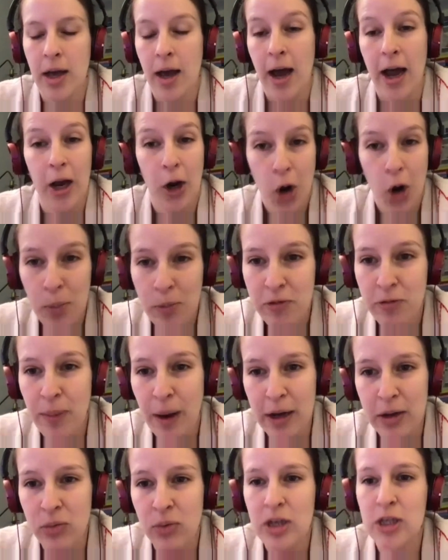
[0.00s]
I hope if
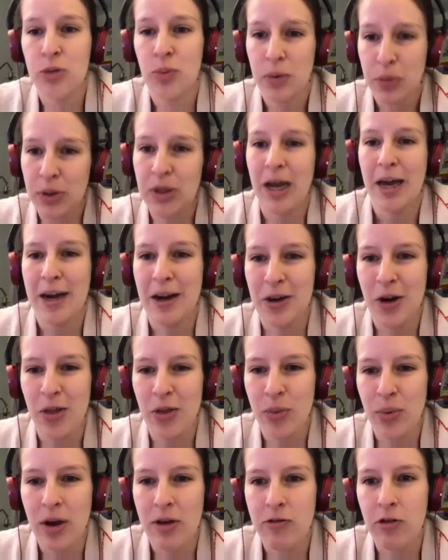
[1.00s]
Biden wins, we will get another
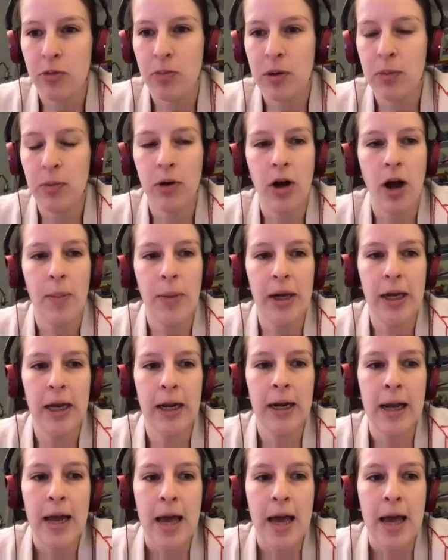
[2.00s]
wave of people coming in.